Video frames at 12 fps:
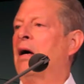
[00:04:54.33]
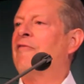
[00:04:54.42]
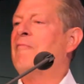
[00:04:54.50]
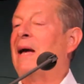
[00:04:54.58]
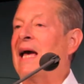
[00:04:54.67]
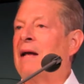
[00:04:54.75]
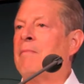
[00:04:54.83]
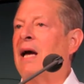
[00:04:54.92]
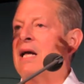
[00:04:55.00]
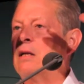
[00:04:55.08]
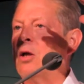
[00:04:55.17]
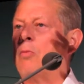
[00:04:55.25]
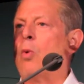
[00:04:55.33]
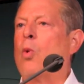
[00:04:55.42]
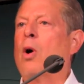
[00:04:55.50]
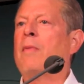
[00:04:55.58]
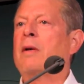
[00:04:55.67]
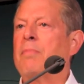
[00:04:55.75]
of man-made global
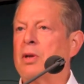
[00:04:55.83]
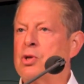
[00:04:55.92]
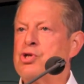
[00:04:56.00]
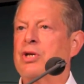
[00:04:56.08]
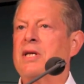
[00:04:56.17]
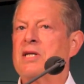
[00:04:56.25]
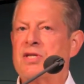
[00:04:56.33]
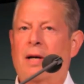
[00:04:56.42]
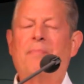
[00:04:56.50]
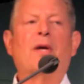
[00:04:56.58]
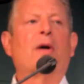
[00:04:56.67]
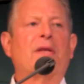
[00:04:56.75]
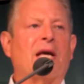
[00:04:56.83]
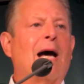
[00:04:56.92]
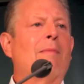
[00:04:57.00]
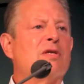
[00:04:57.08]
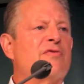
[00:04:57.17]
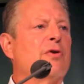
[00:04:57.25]
warming pollution that's up there in the
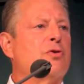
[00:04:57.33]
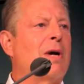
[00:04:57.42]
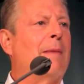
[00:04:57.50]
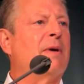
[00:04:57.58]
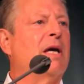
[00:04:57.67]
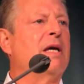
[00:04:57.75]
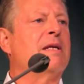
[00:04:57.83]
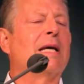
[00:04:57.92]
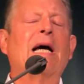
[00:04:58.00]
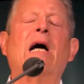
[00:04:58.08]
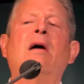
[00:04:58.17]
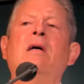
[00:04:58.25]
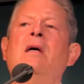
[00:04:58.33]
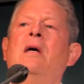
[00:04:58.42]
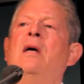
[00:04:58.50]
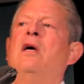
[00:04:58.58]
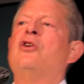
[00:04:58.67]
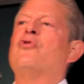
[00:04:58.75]
atmosphere trapping heat now
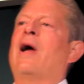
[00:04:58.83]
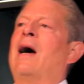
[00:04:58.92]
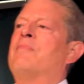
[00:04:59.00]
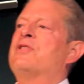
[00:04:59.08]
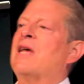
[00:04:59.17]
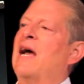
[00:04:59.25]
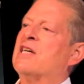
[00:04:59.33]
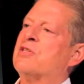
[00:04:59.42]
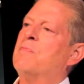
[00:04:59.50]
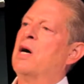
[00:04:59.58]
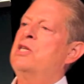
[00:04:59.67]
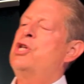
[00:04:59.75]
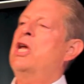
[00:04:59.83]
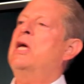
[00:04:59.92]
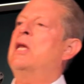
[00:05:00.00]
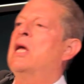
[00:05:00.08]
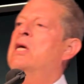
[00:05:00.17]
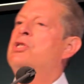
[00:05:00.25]
traps as much
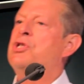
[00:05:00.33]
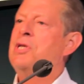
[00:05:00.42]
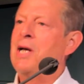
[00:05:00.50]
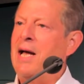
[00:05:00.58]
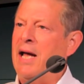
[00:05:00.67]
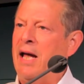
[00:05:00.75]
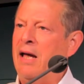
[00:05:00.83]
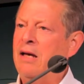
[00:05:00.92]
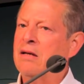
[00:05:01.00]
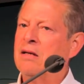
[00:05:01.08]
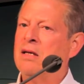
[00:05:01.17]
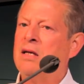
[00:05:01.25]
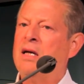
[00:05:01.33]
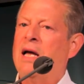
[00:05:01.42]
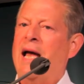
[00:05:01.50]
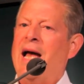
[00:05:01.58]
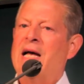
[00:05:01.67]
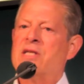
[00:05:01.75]
heat each day
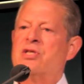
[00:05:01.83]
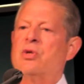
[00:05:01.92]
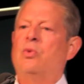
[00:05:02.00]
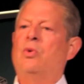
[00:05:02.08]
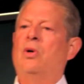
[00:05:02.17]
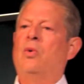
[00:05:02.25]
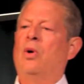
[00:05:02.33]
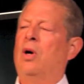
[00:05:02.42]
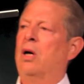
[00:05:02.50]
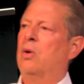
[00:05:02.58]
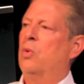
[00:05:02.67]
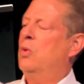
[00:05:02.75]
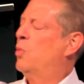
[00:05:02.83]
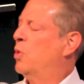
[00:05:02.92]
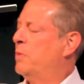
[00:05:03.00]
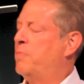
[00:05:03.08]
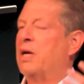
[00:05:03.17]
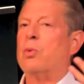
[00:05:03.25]
as
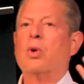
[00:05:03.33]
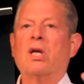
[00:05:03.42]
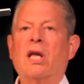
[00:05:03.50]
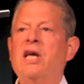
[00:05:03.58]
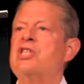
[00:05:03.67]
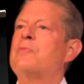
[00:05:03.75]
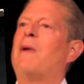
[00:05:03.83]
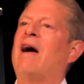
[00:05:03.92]
would be released